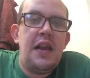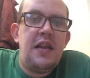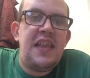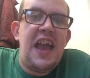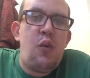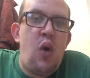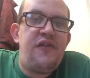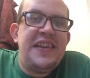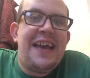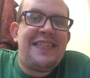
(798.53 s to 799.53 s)
They are
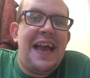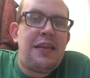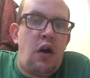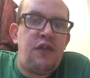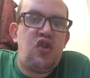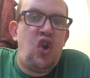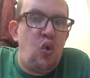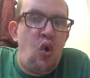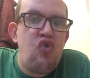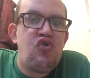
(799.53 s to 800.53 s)
worth in excess of
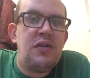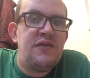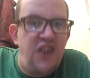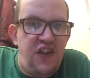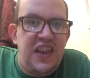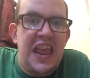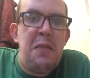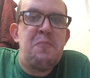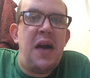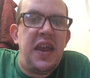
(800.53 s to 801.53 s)

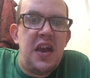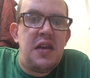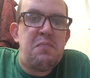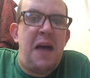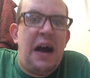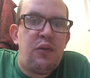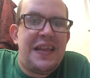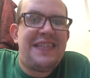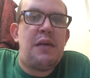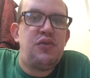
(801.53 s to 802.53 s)
£250 billion.
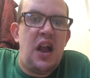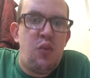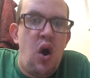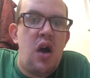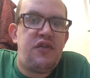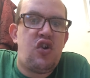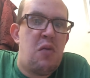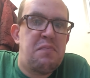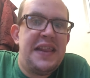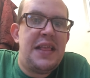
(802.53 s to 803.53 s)
That's how much they're worth to
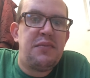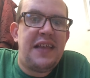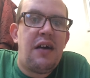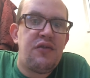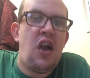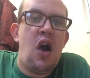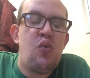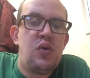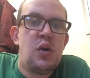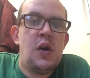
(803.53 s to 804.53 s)
companies themselves that
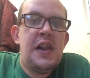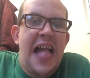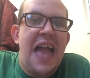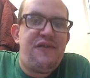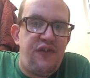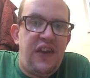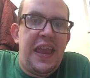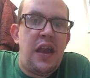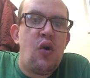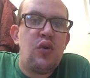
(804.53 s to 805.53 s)
own
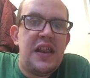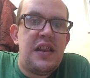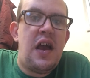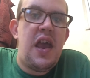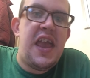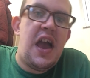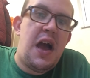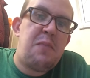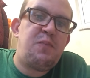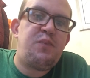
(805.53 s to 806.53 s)
everything, including
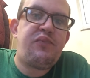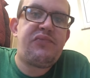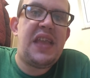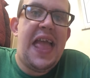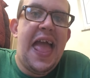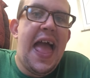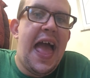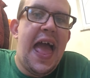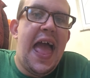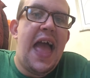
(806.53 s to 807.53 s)

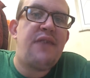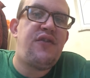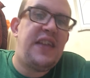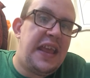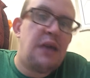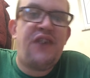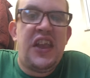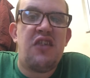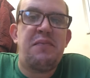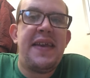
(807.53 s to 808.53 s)
everything that you can
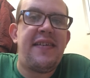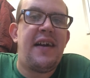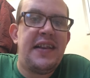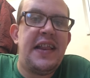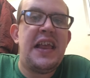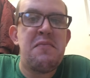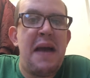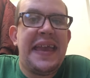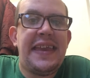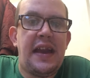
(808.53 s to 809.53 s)
think of, basically, that they
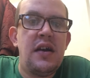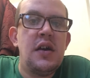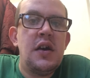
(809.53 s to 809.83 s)
make.